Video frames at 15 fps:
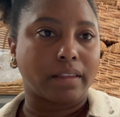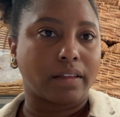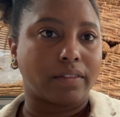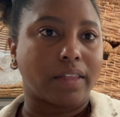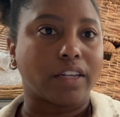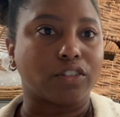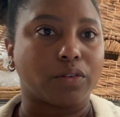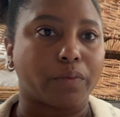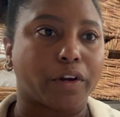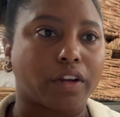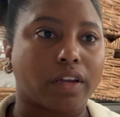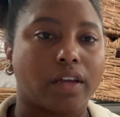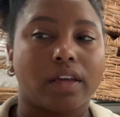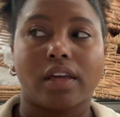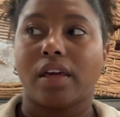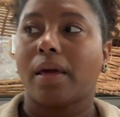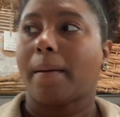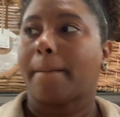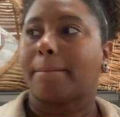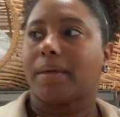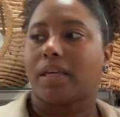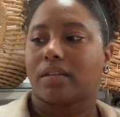That should work
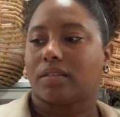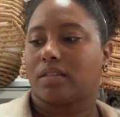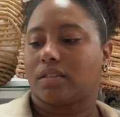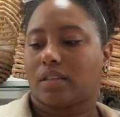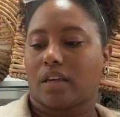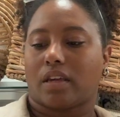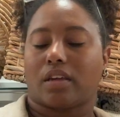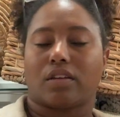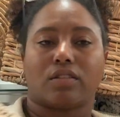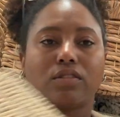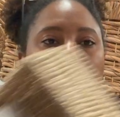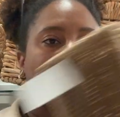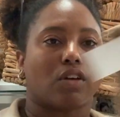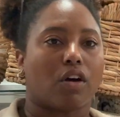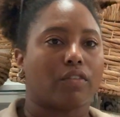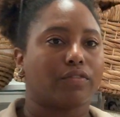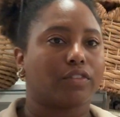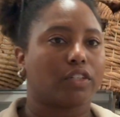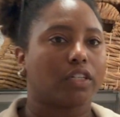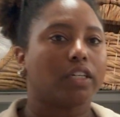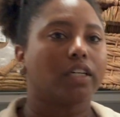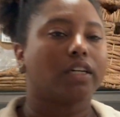because it's like
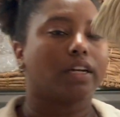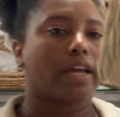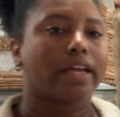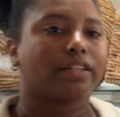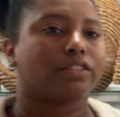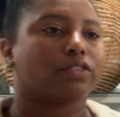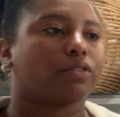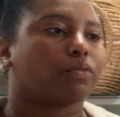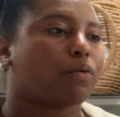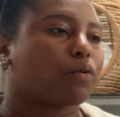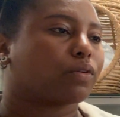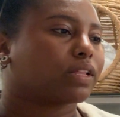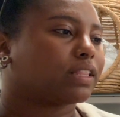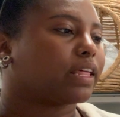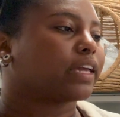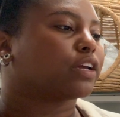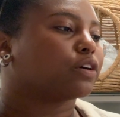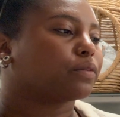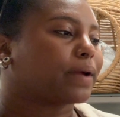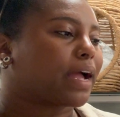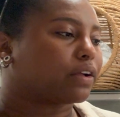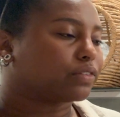softer and so it won't clink
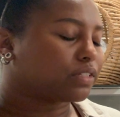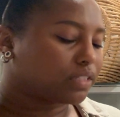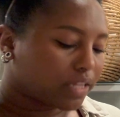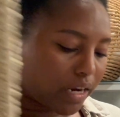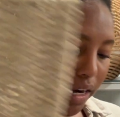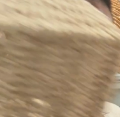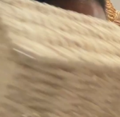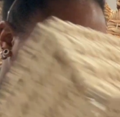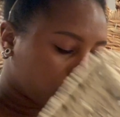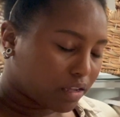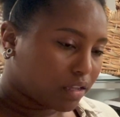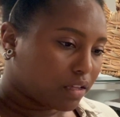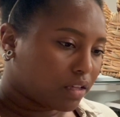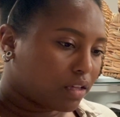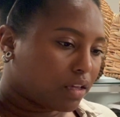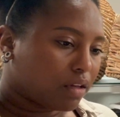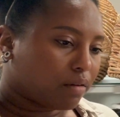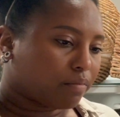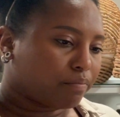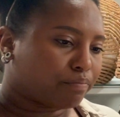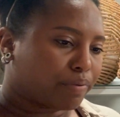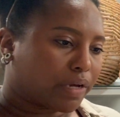around in there.
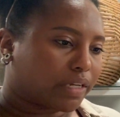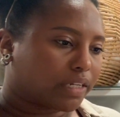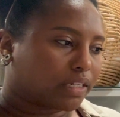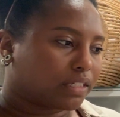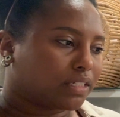But